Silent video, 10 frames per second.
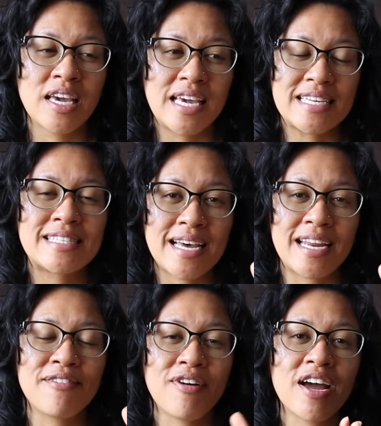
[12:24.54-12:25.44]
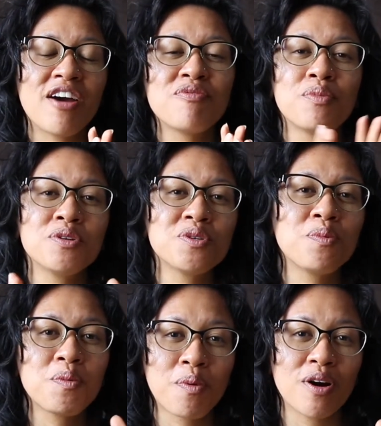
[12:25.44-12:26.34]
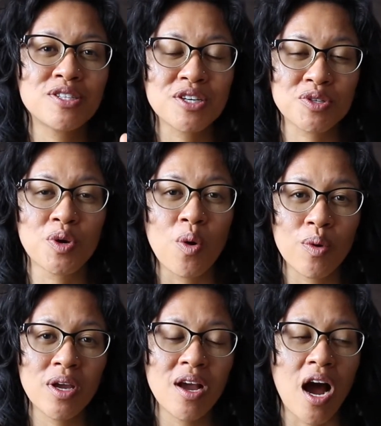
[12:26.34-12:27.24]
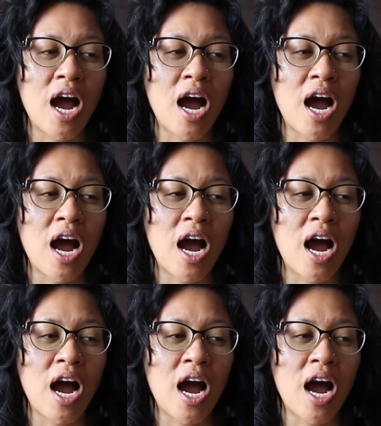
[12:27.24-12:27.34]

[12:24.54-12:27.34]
is that if I have multiple projects going,